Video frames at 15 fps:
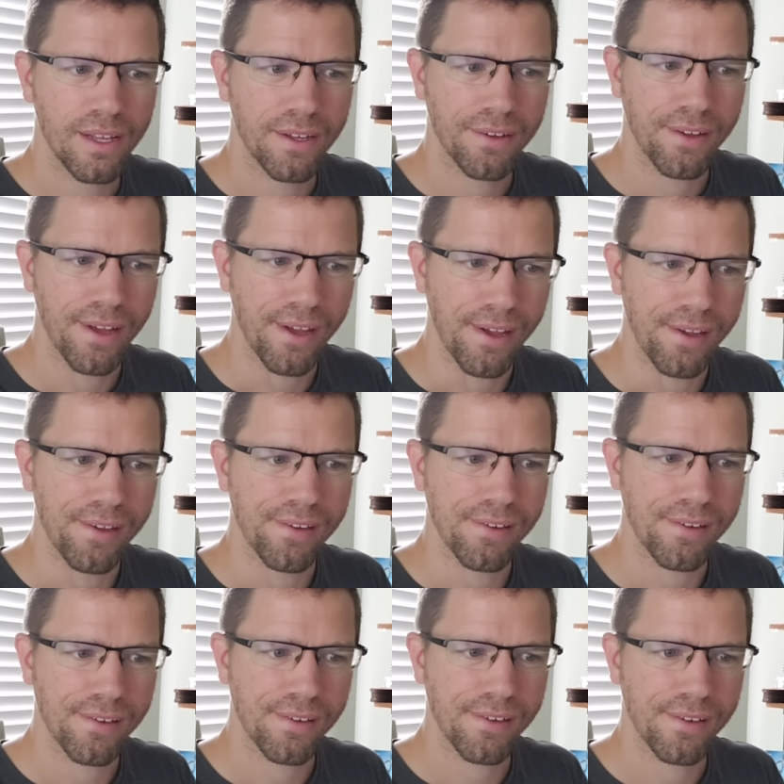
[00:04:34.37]
Okay,
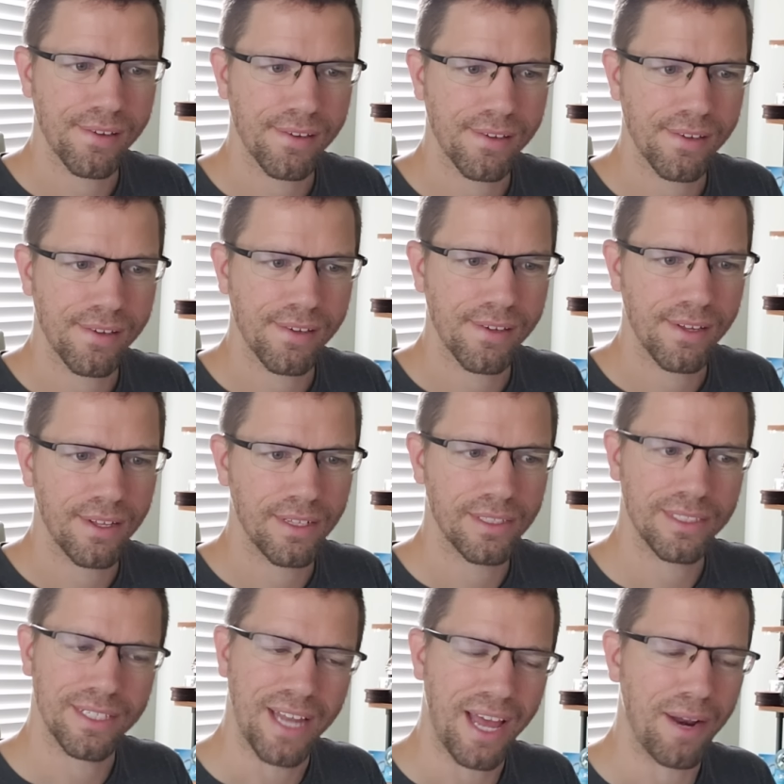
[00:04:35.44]

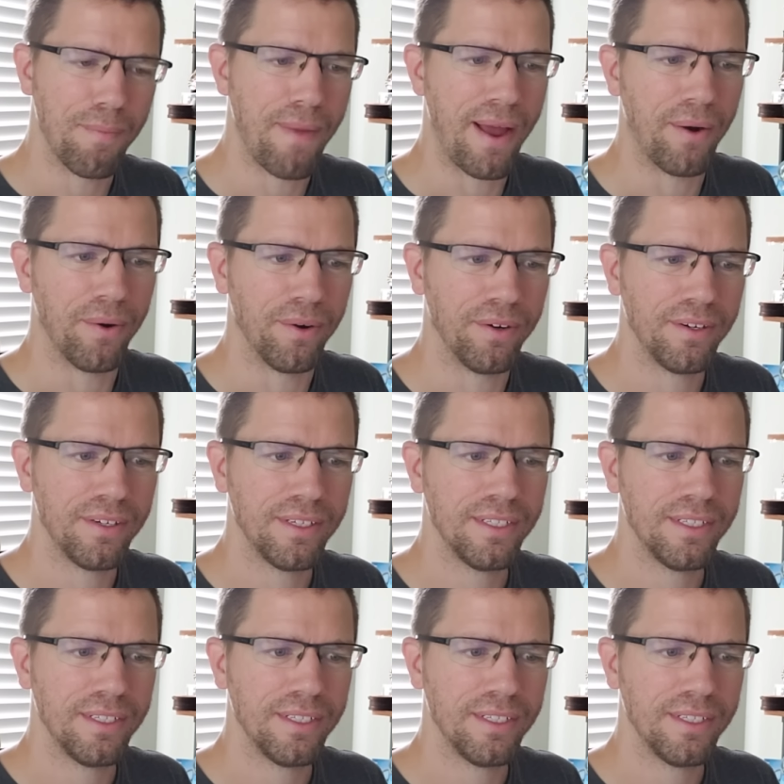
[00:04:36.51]
it's not a Maurer.